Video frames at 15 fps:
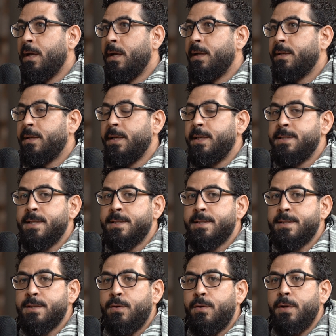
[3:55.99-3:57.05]
It
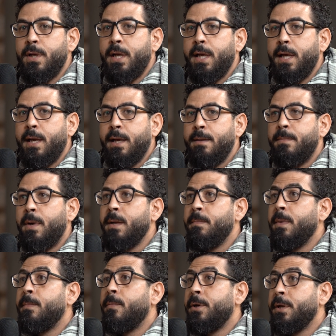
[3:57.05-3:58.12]
exists only in my
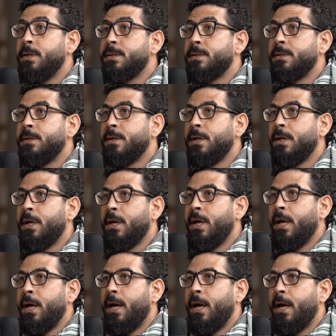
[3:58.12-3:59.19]
memories.
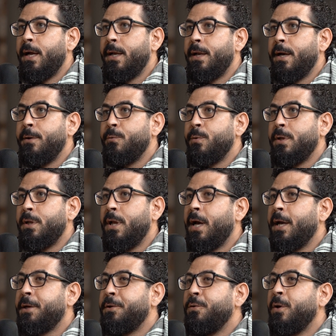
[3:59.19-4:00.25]
And I would
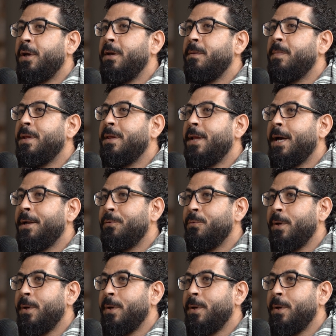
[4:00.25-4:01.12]
like to keep it that